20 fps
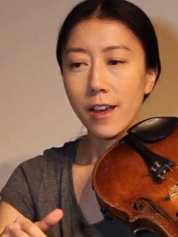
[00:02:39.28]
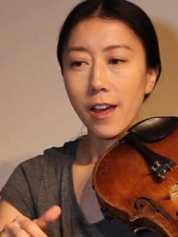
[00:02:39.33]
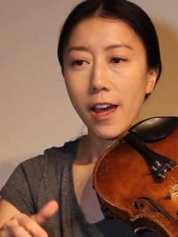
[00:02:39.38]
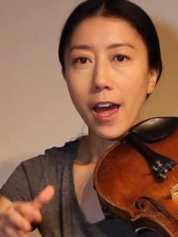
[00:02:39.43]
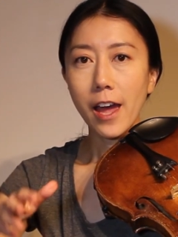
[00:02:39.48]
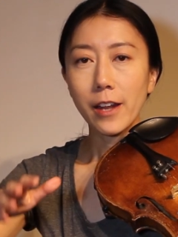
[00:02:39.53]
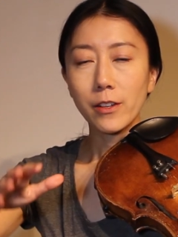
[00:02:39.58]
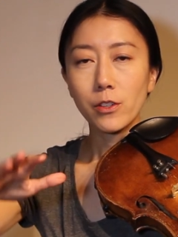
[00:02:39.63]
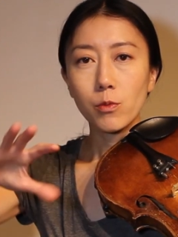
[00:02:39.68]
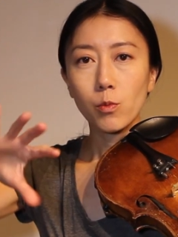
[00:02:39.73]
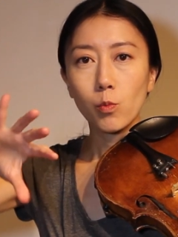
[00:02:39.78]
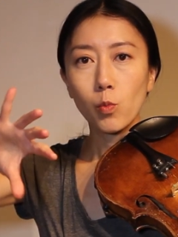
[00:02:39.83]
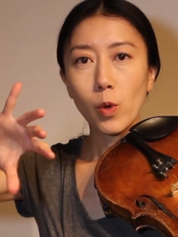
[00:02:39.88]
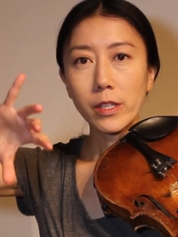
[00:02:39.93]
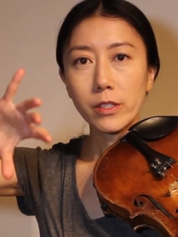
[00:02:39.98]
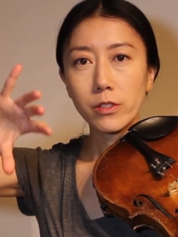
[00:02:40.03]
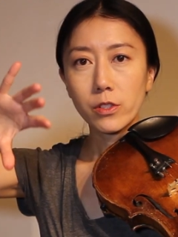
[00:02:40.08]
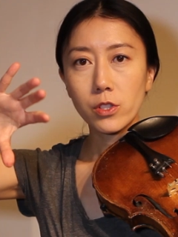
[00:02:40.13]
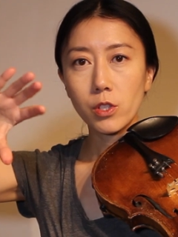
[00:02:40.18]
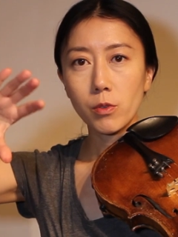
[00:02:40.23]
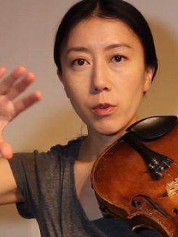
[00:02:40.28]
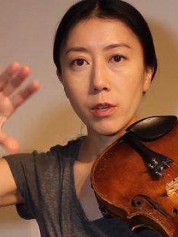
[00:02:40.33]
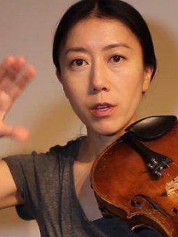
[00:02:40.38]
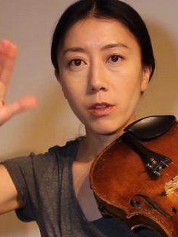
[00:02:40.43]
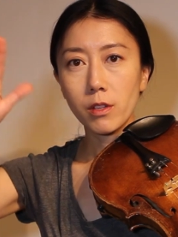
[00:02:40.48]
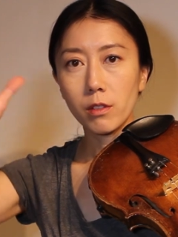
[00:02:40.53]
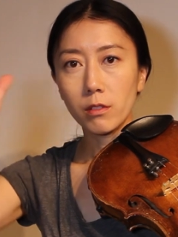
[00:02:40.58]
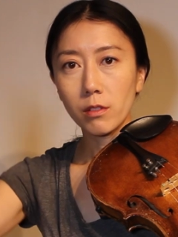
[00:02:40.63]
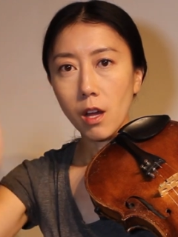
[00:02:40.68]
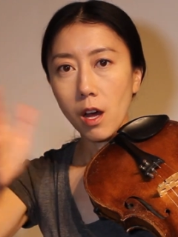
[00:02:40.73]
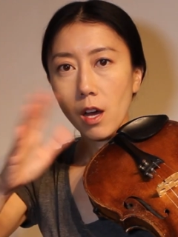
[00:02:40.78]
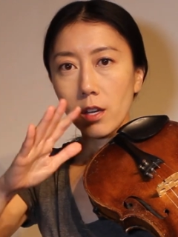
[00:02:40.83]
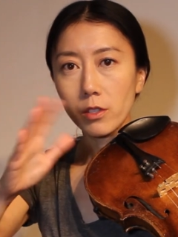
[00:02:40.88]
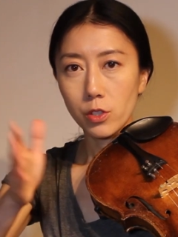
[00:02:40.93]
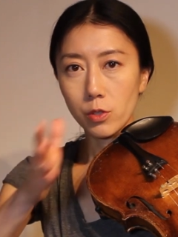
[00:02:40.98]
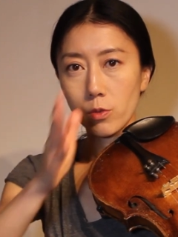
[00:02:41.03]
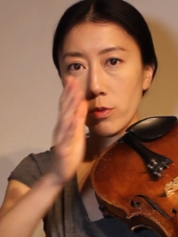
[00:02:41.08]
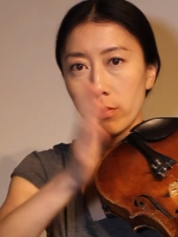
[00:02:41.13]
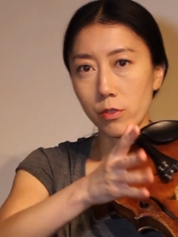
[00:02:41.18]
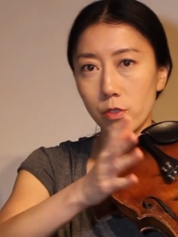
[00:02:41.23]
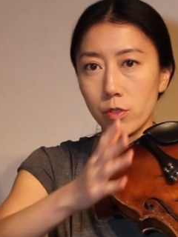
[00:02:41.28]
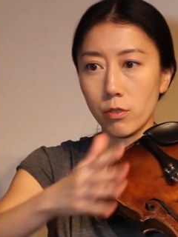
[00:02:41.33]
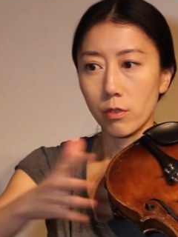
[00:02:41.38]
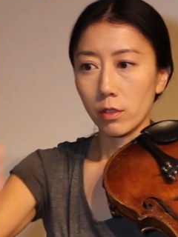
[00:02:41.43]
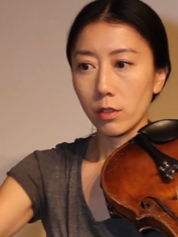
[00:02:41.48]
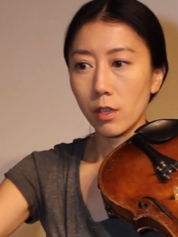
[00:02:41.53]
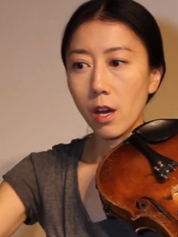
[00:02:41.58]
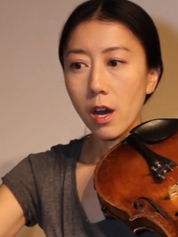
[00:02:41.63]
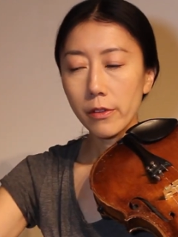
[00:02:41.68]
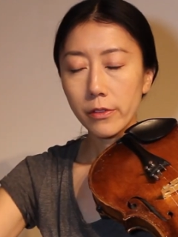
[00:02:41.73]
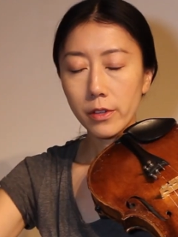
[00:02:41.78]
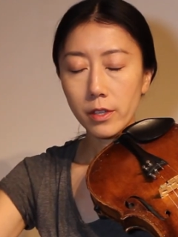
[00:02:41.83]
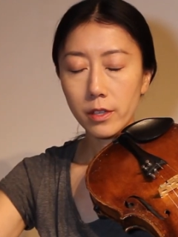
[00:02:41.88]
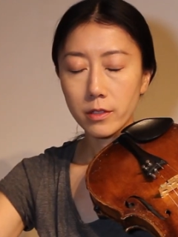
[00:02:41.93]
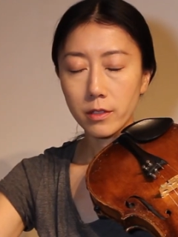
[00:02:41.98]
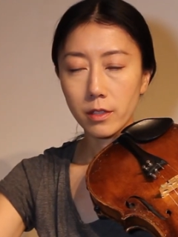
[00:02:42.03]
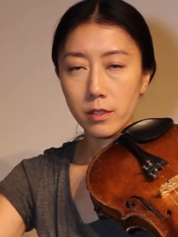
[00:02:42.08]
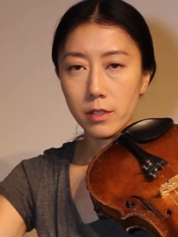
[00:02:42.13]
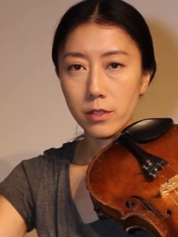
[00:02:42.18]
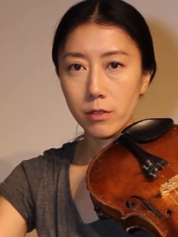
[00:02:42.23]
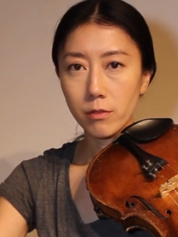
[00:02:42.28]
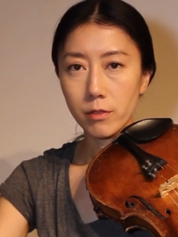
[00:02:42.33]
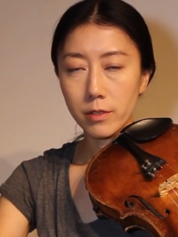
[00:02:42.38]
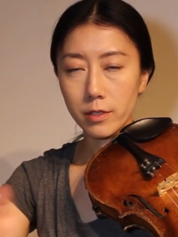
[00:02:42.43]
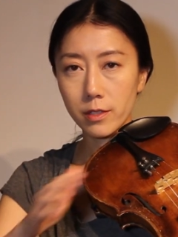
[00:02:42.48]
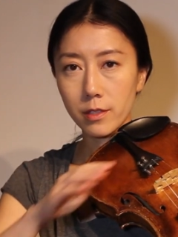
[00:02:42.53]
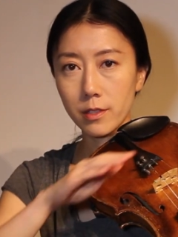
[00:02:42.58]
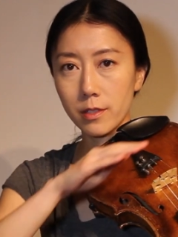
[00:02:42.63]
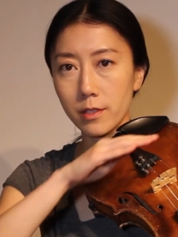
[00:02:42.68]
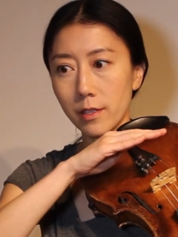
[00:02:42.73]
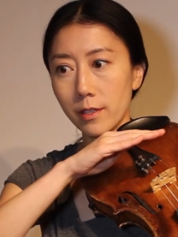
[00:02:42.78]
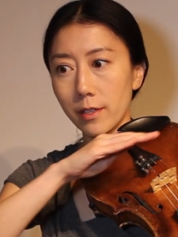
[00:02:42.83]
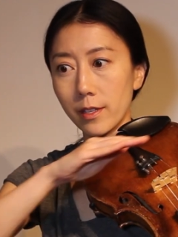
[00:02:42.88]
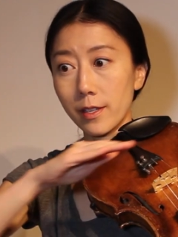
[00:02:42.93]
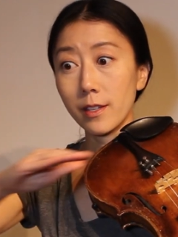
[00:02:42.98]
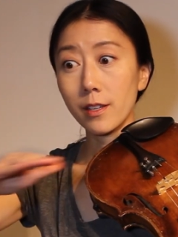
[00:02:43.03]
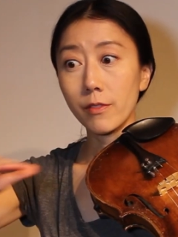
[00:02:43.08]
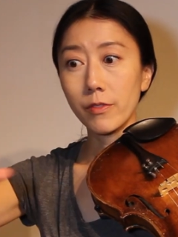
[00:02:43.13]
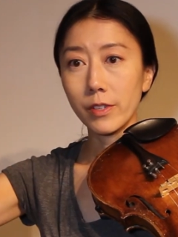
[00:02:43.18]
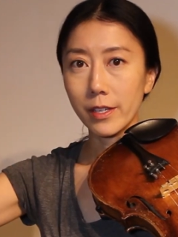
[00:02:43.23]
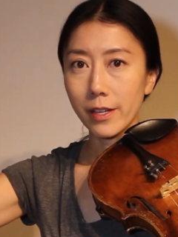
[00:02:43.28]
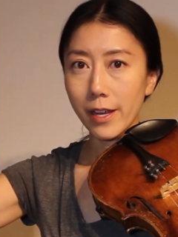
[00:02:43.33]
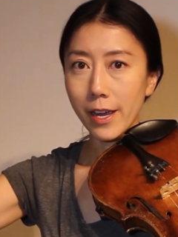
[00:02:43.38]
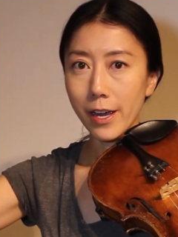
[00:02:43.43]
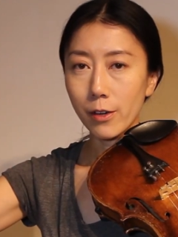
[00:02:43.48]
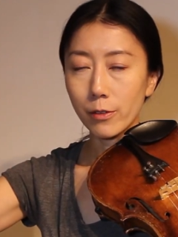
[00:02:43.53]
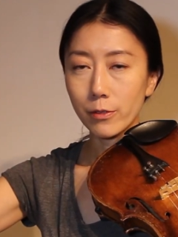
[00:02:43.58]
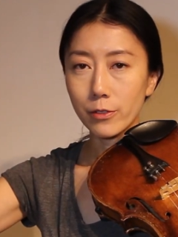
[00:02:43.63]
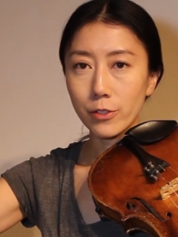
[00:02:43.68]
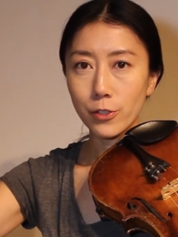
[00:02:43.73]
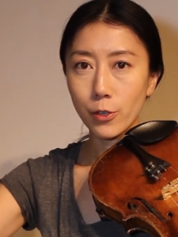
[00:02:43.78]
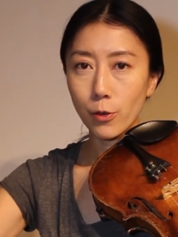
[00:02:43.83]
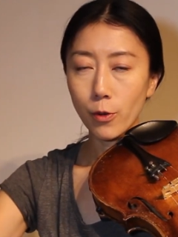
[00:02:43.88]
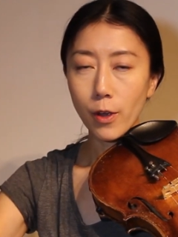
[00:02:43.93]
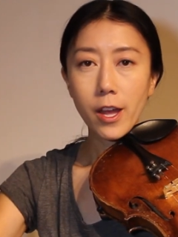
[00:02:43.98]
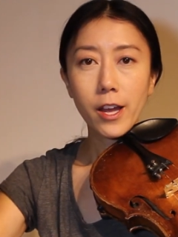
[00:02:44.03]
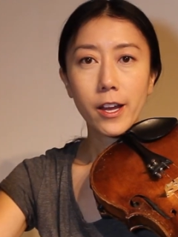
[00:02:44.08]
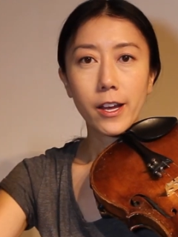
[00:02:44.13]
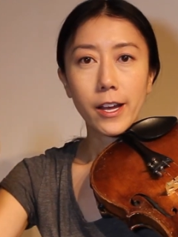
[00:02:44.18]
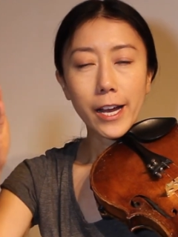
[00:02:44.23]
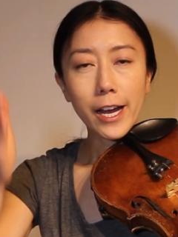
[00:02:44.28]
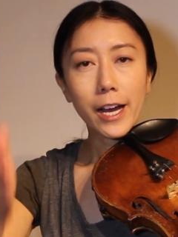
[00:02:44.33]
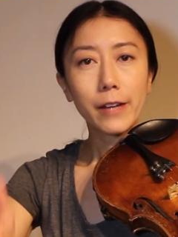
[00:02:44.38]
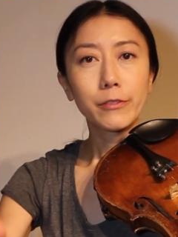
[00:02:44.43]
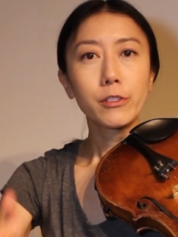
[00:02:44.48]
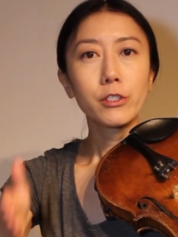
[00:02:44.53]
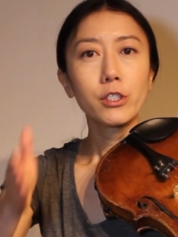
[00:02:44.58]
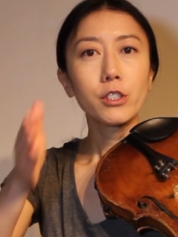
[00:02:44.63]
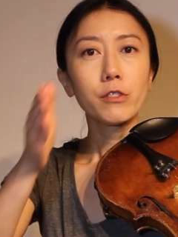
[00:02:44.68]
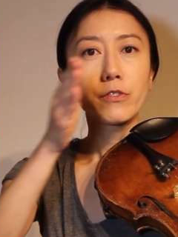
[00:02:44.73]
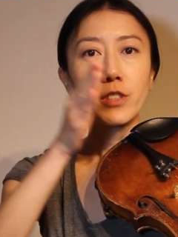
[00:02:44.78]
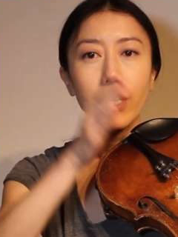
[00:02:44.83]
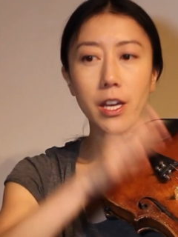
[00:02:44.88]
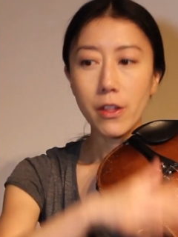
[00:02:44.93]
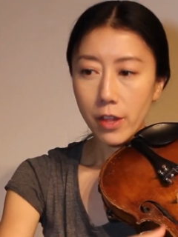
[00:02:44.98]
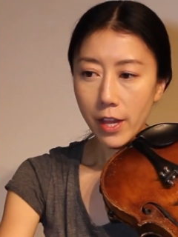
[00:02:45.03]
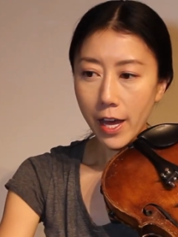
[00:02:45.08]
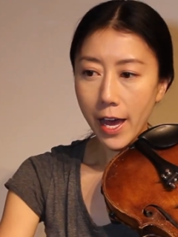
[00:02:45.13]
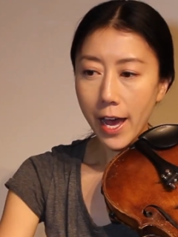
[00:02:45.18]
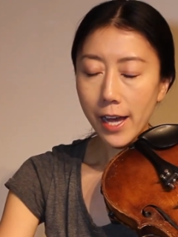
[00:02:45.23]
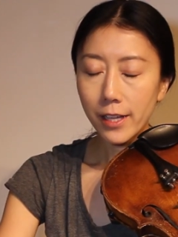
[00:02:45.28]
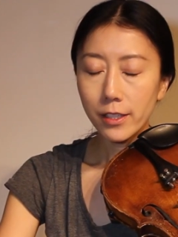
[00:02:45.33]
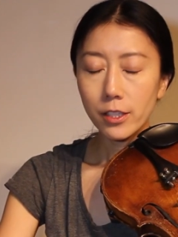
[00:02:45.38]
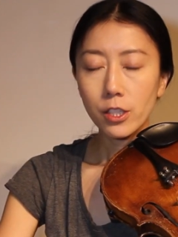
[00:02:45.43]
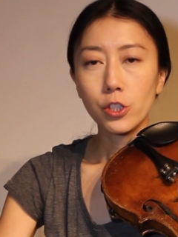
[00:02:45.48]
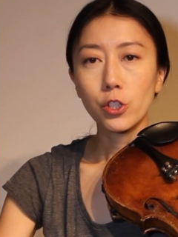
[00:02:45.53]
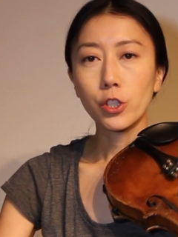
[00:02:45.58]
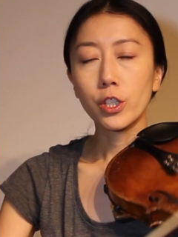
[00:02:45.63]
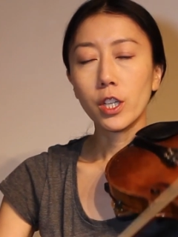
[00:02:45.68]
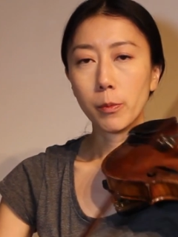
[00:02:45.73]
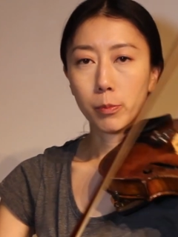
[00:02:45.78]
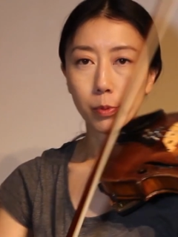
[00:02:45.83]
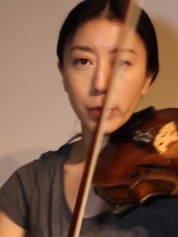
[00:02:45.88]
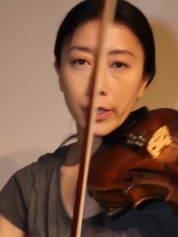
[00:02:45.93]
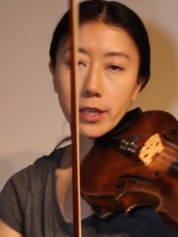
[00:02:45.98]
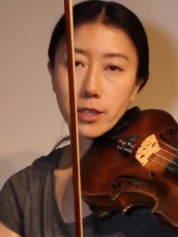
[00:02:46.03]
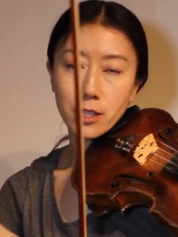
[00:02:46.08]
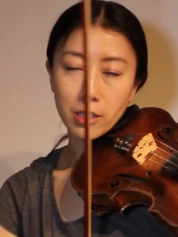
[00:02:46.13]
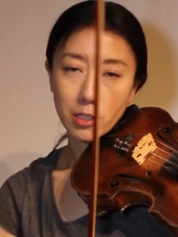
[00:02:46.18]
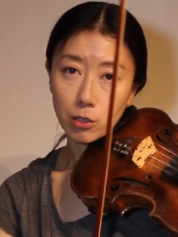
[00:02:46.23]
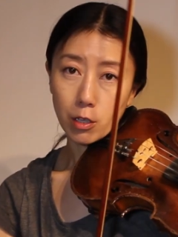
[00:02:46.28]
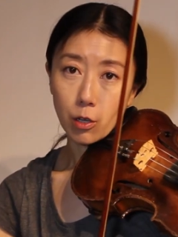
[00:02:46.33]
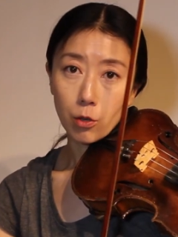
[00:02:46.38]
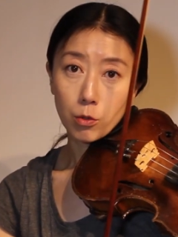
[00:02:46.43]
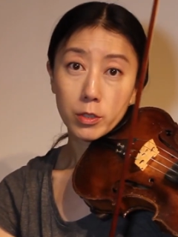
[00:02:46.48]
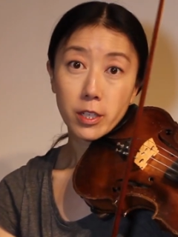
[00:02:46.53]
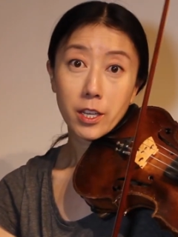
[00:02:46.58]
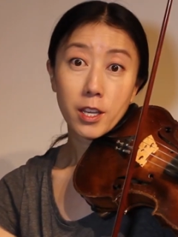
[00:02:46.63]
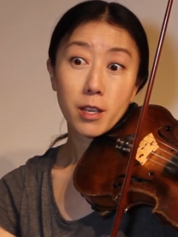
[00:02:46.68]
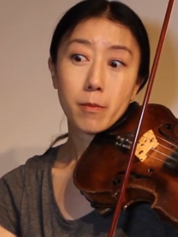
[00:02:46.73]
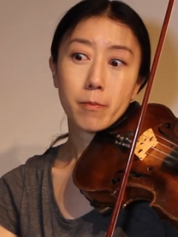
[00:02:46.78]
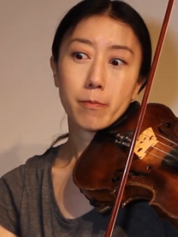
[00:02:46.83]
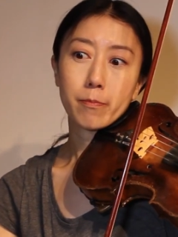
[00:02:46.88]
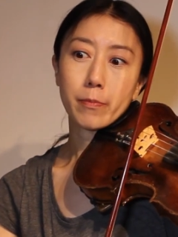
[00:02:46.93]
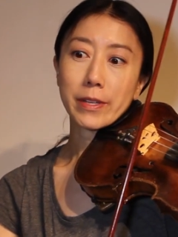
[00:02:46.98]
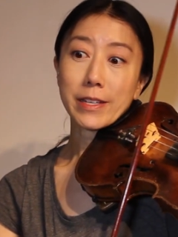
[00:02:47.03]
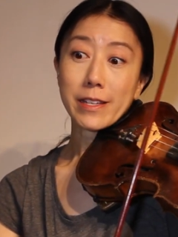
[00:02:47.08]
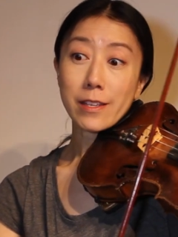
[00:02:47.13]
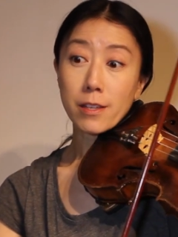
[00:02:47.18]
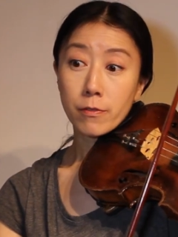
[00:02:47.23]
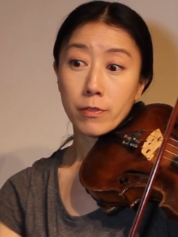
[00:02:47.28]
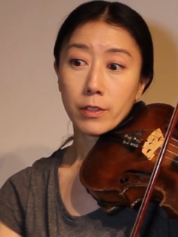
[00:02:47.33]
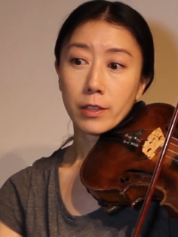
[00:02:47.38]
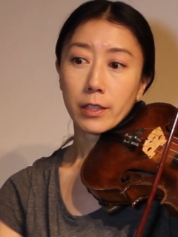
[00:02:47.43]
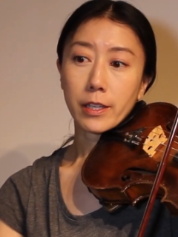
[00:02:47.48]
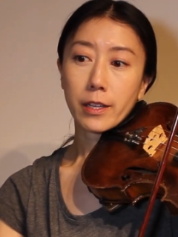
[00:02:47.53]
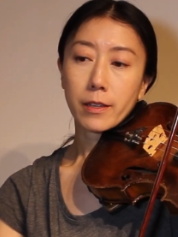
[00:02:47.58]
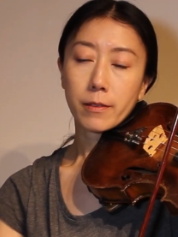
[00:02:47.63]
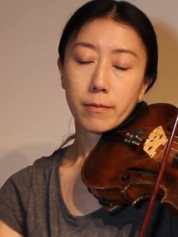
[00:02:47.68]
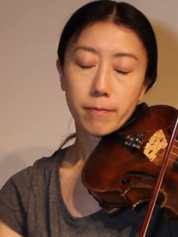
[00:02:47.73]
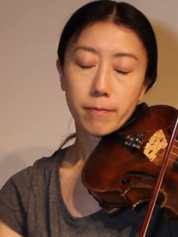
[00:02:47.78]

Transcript: And what doing the long, short, short, long thing is going to do is just going to even it out. So after you've done that, you're going to play it slowly but evenly.